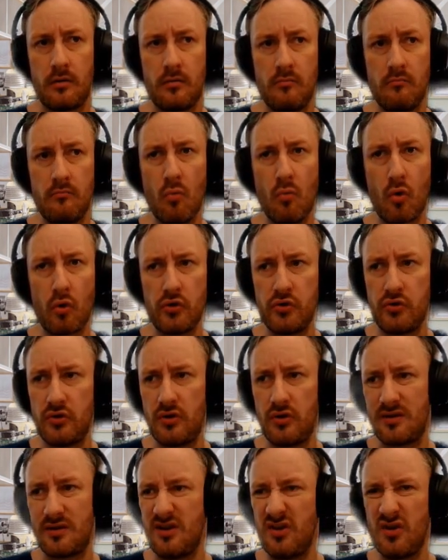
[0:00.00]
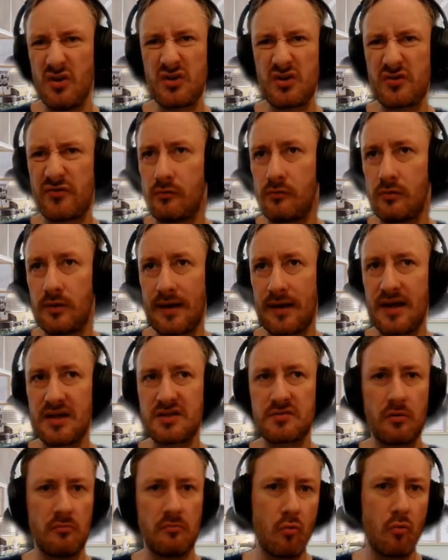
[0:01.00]
more useful, I guess,
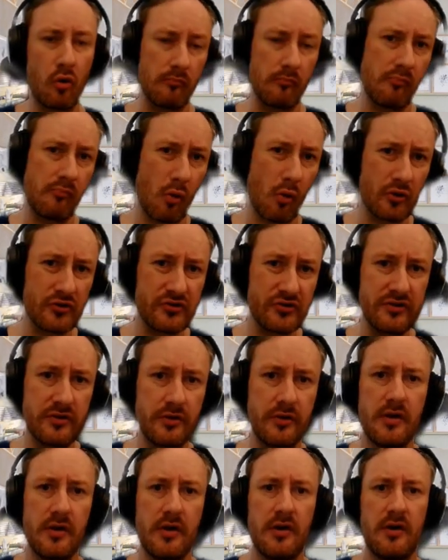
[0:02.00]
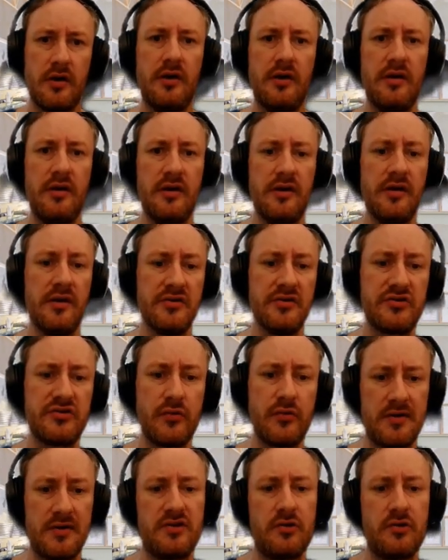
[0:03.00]
or more important, is
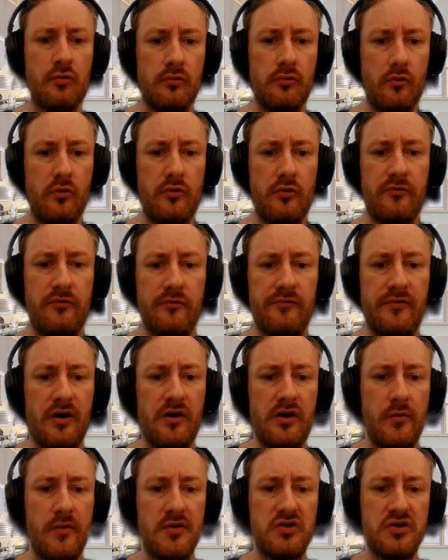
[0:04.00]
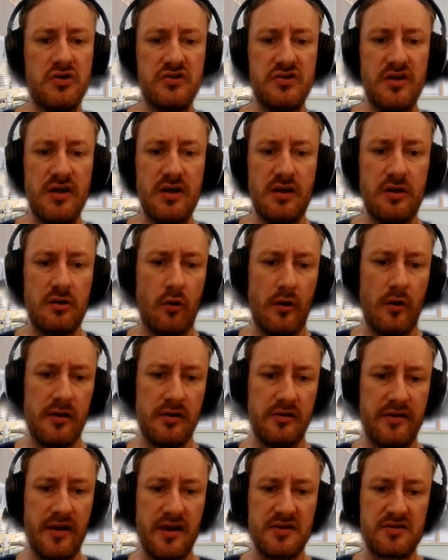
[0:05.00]
to actually go and look for valuations in
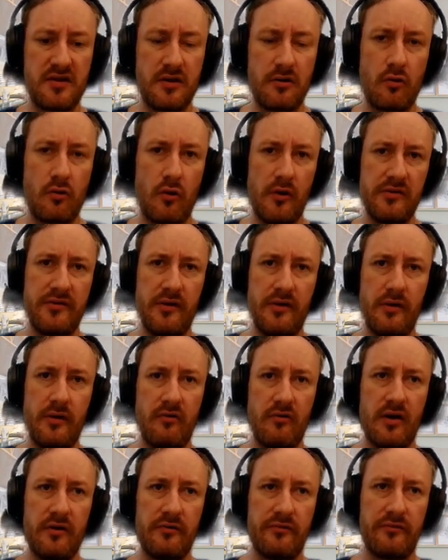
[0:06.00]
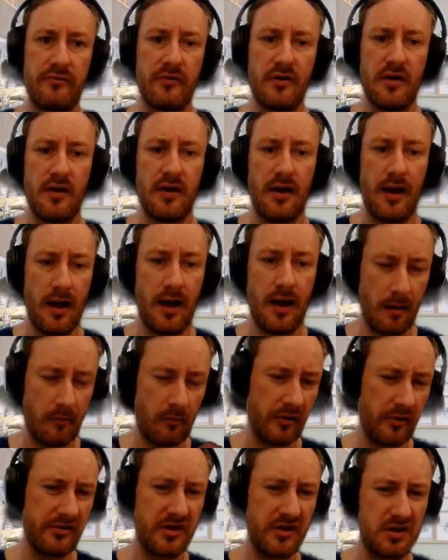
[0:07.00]
CoinDesk and Cointelegraph. I'm
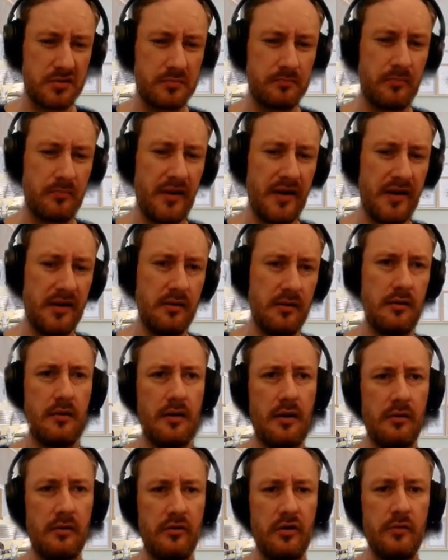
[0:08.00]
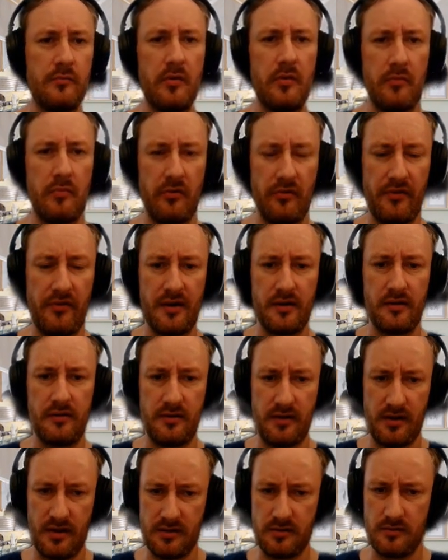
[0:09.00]
going to explain a little bit about that
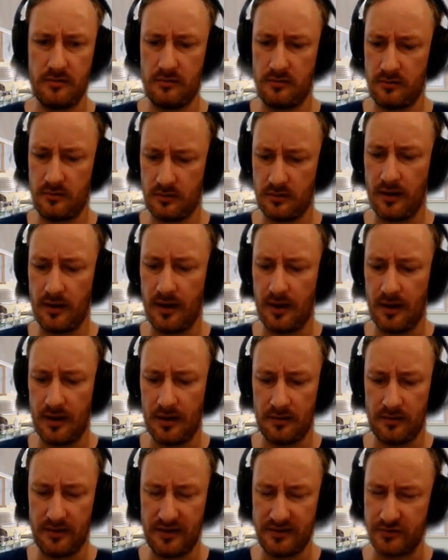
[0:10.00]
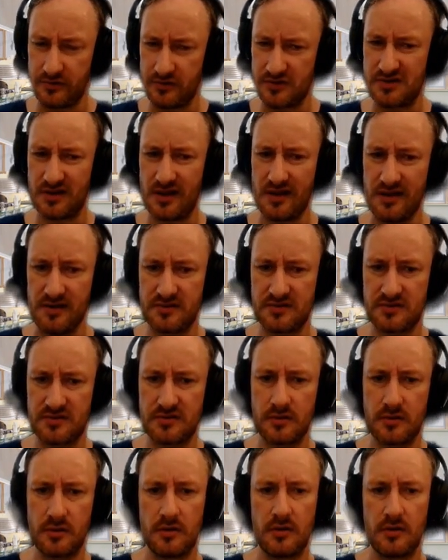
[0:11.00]
in later slides